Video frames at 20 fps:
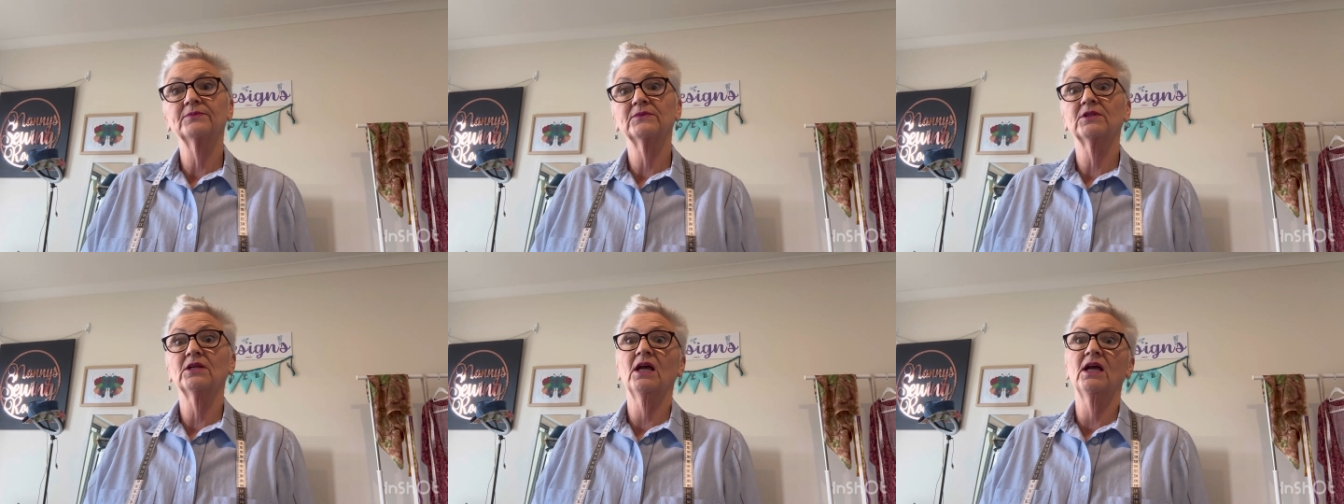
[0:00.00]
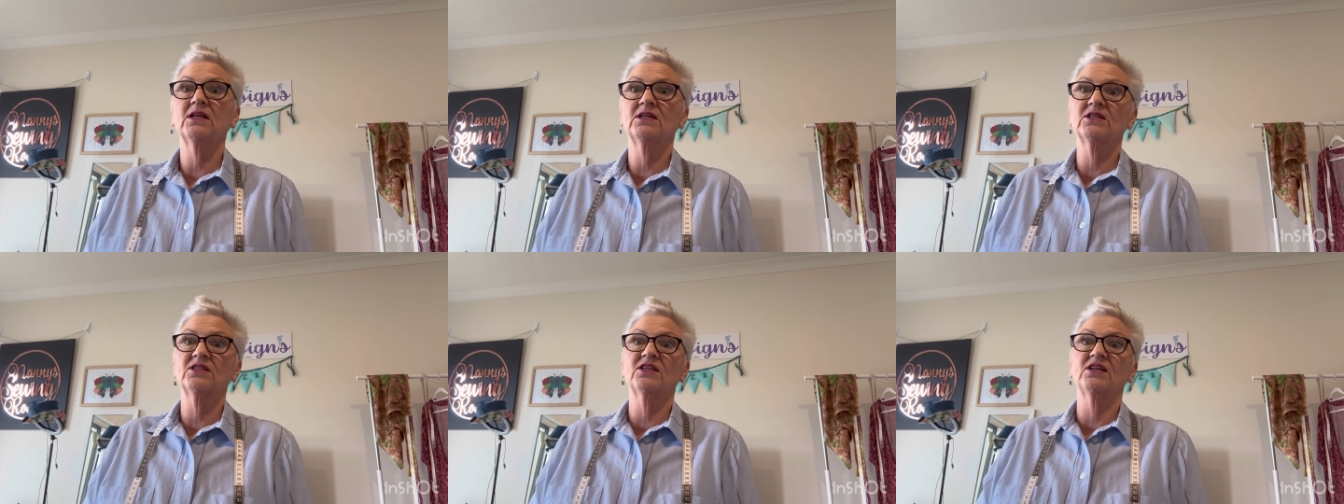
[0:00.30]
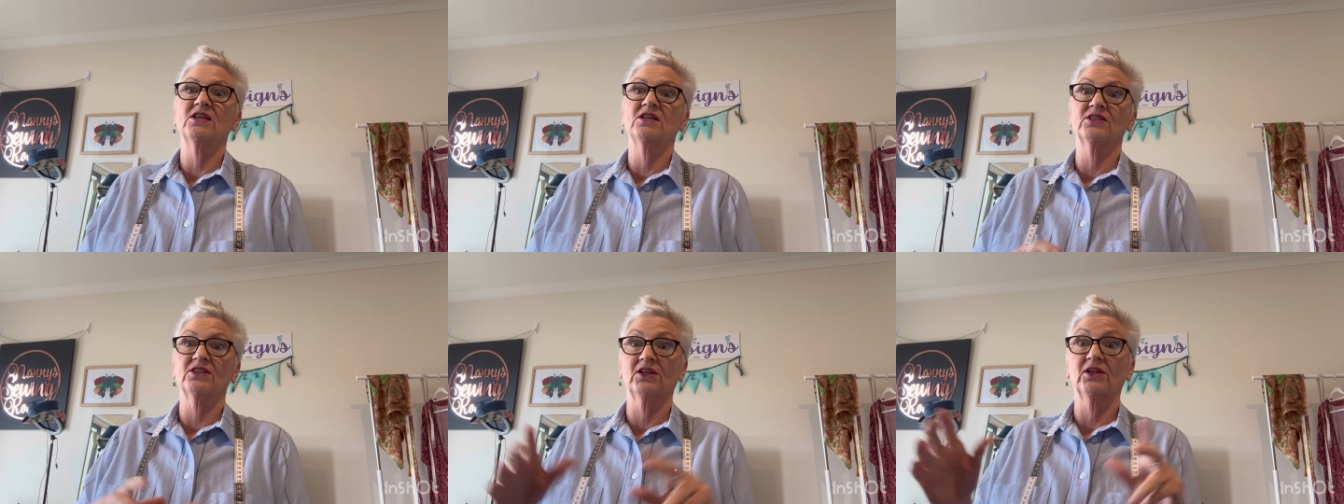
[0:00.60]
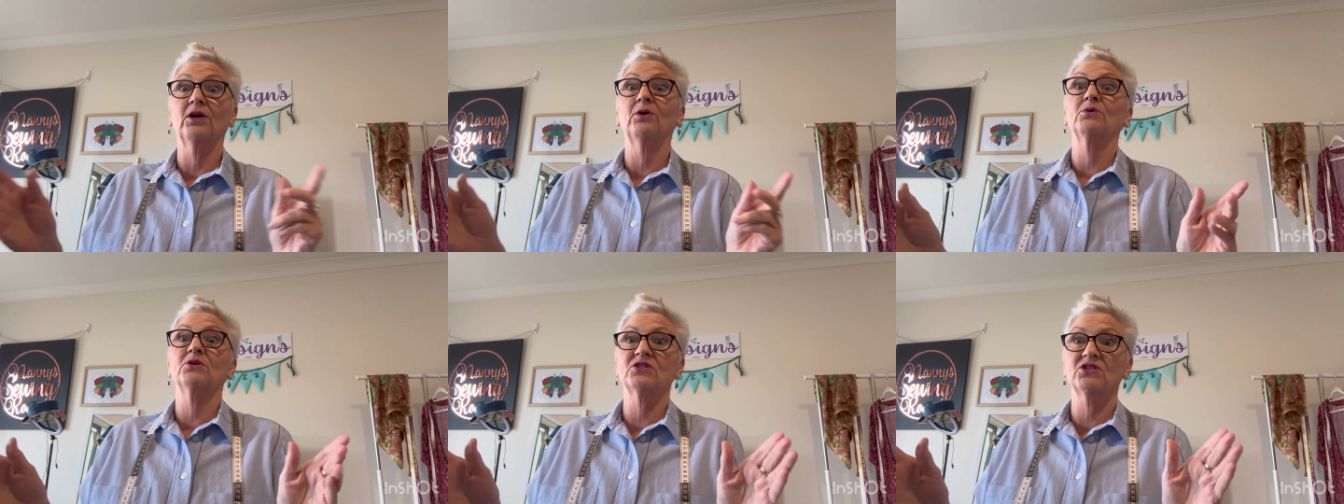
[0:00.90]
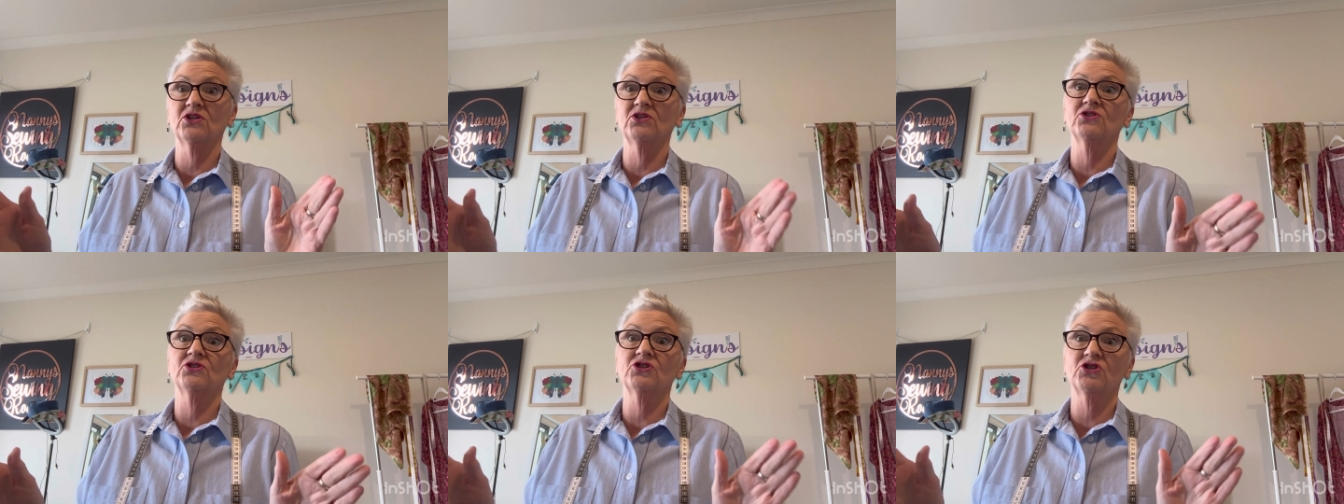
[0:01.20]
I hate to think that I was
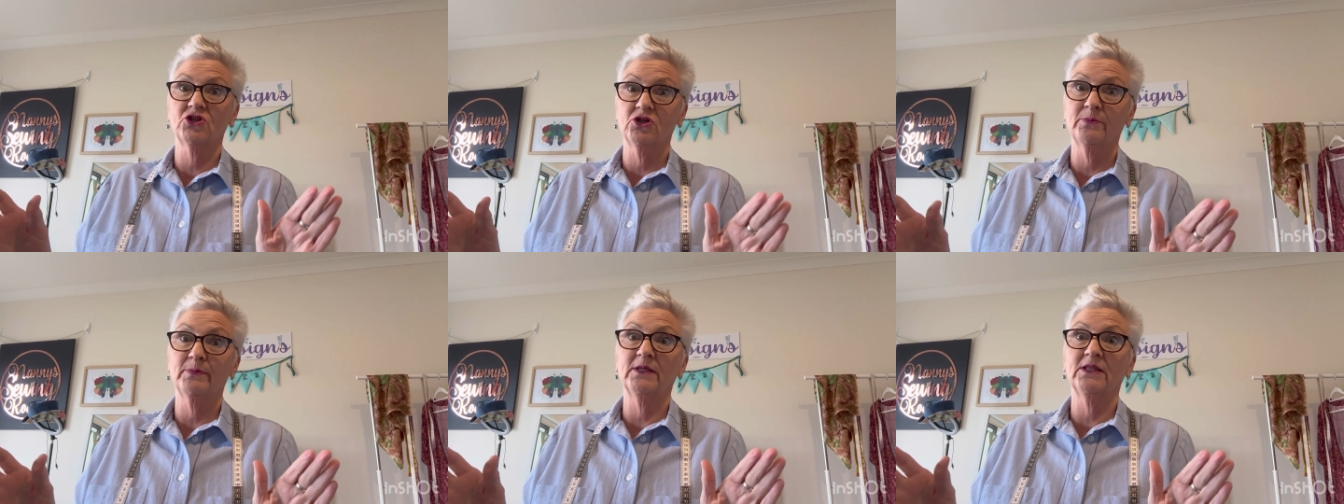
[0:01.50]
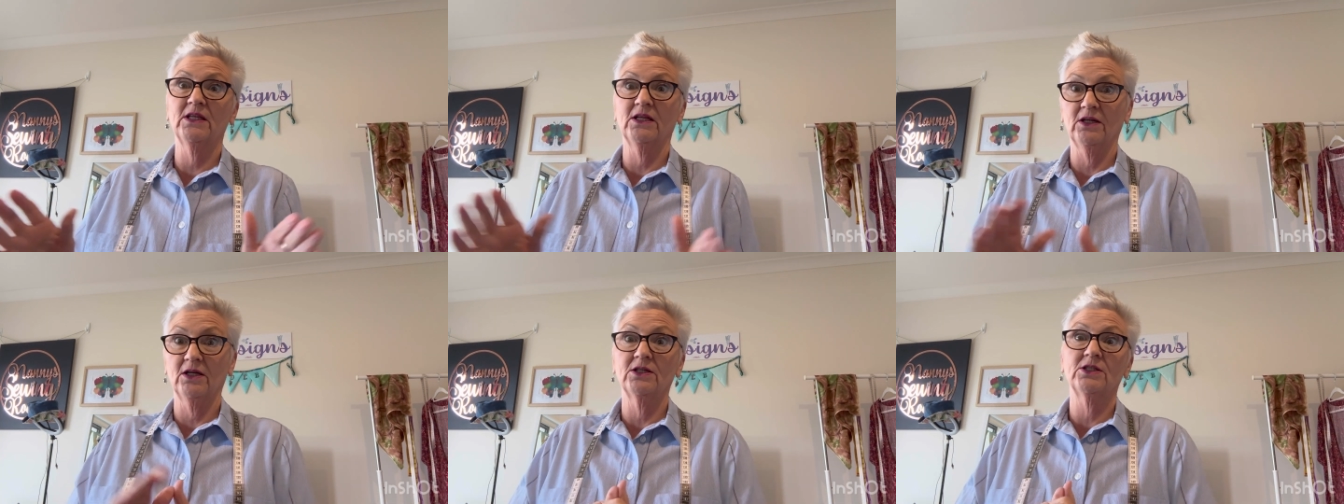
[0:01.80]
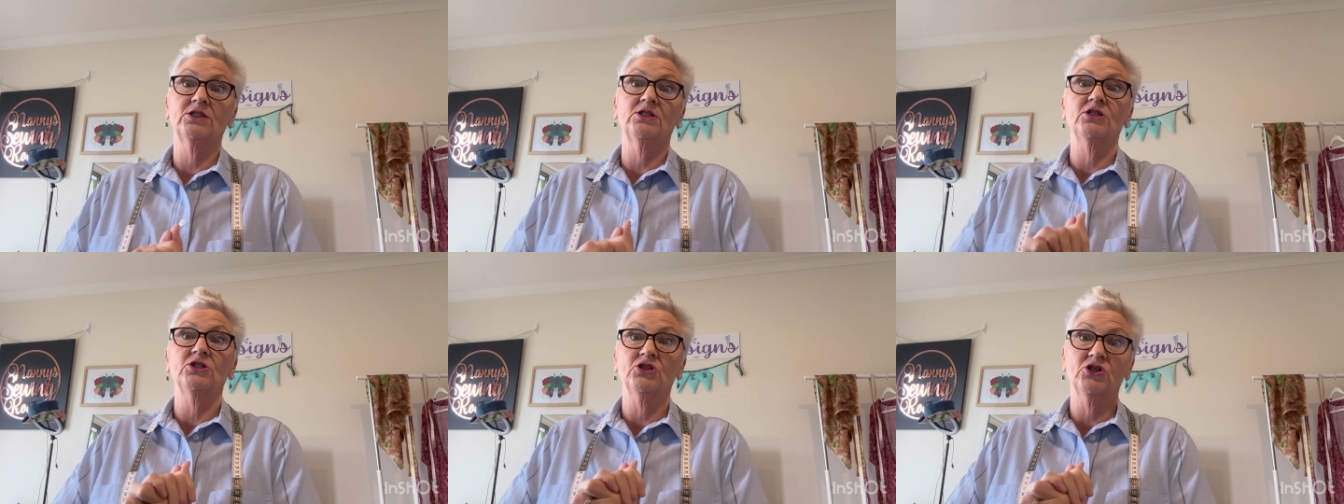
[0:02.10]
so stupid that I didn't